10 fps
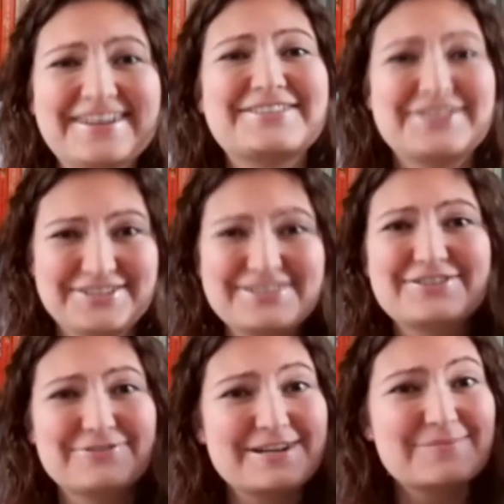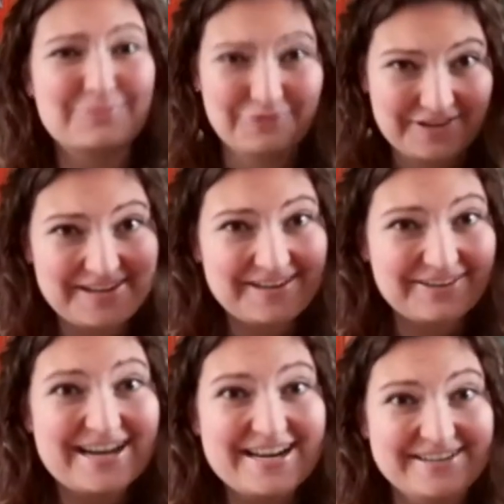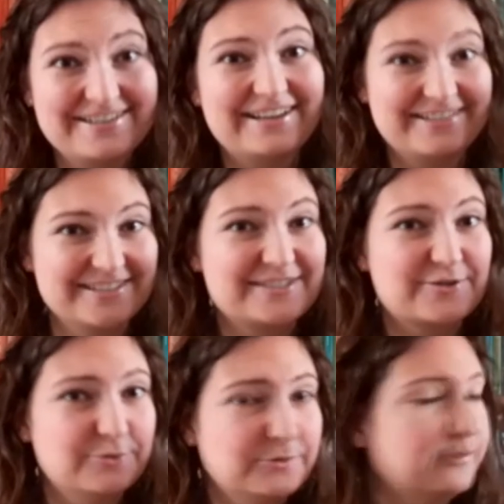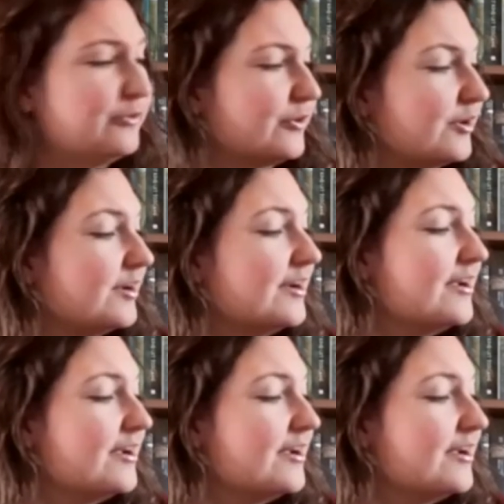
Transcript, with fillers: and she's doing pretty great at this school for